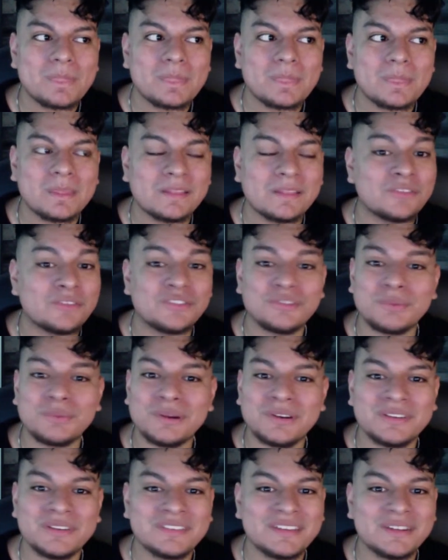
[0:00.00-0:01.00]
He loves his
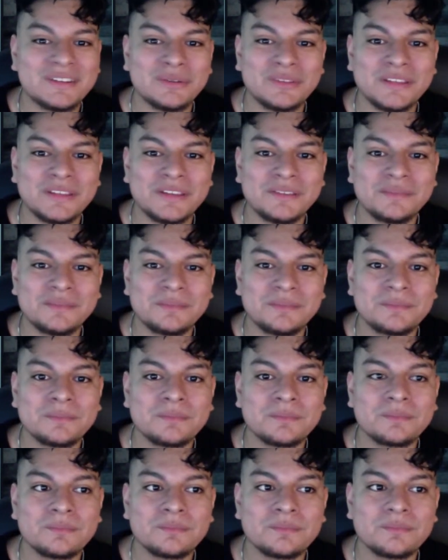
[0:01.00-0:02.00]
parents. I know that.
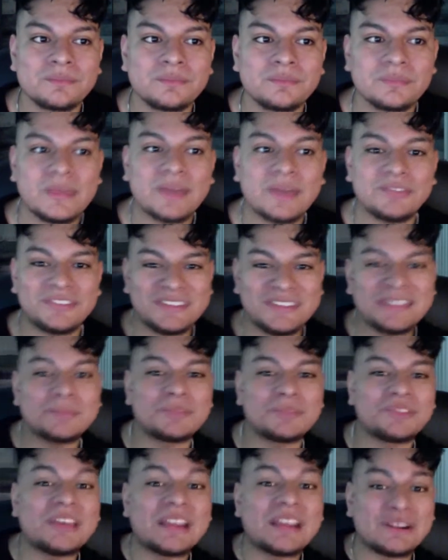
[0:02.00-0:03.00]
I've seen him
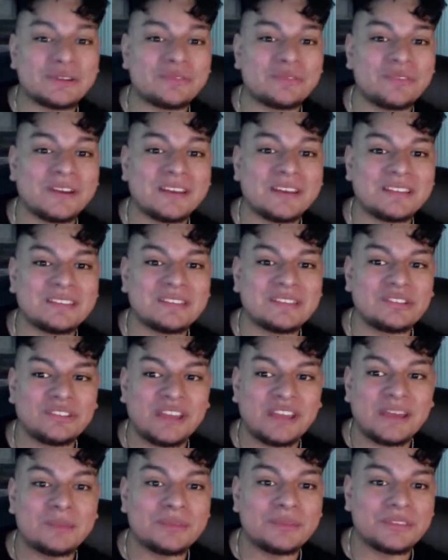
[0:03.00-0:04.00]
sacrifice
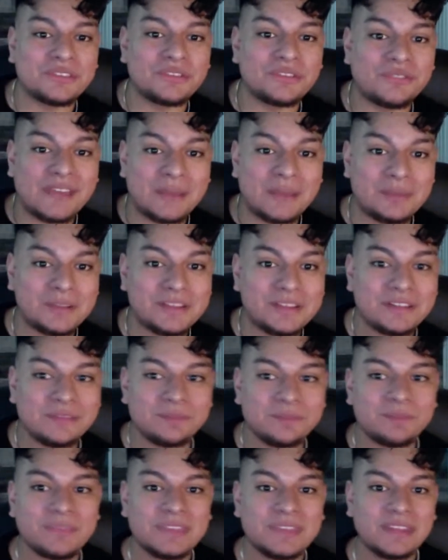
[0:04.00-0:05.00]
time with his family
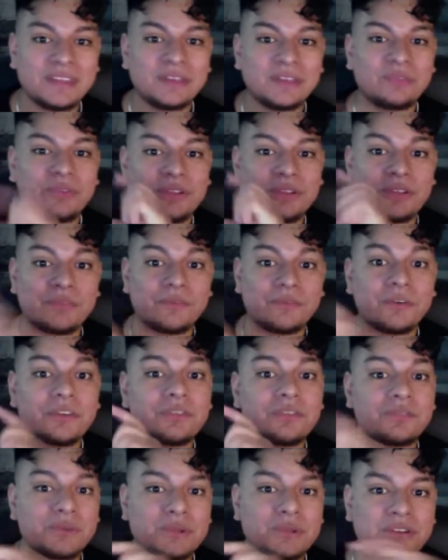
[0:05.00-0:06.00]
for the
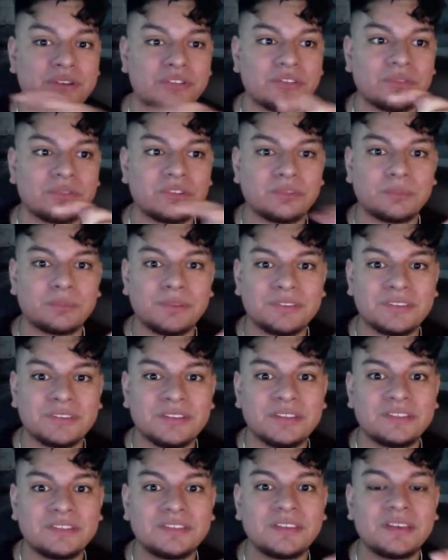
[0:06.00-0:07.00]
first few years of his
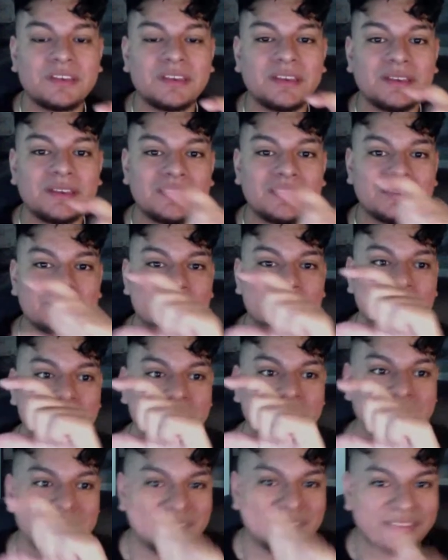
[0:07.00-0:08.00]
business
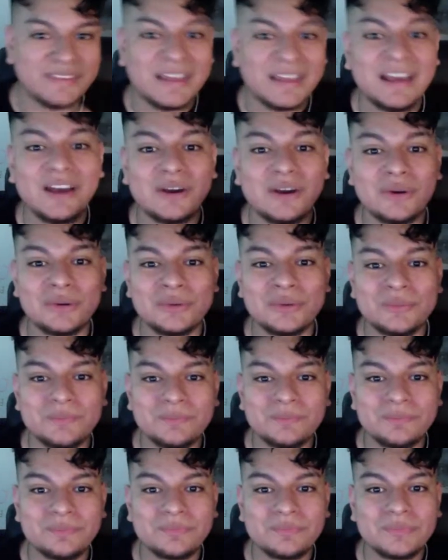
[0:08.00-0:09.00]
to now
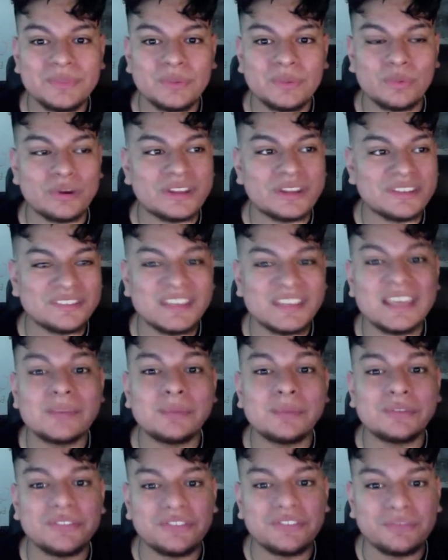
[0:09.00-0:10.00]
where he's
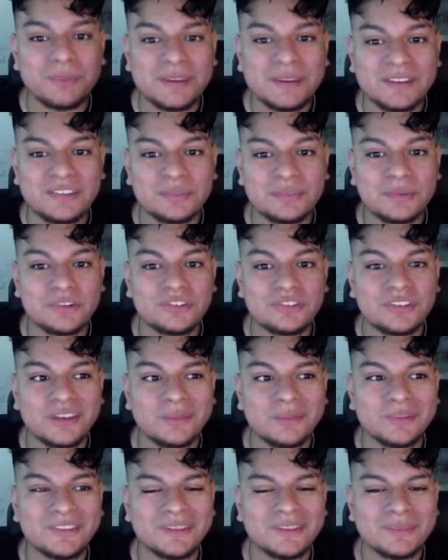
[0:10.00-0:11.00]
able to spend as much
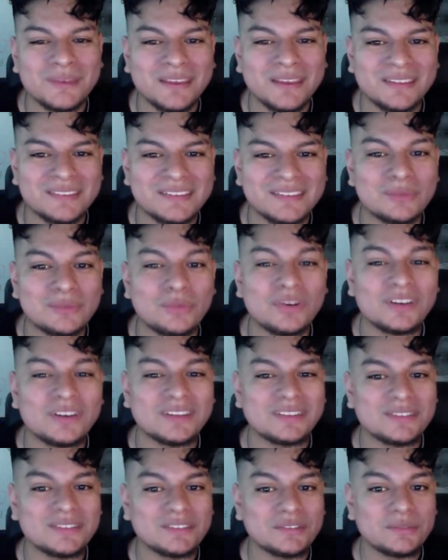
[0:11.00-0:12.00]
time with them as he
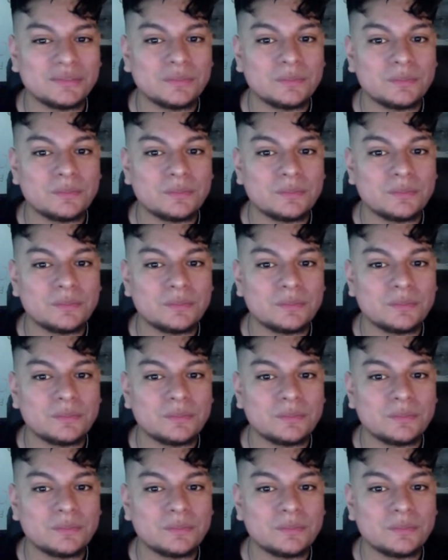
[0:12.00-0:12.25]
wants.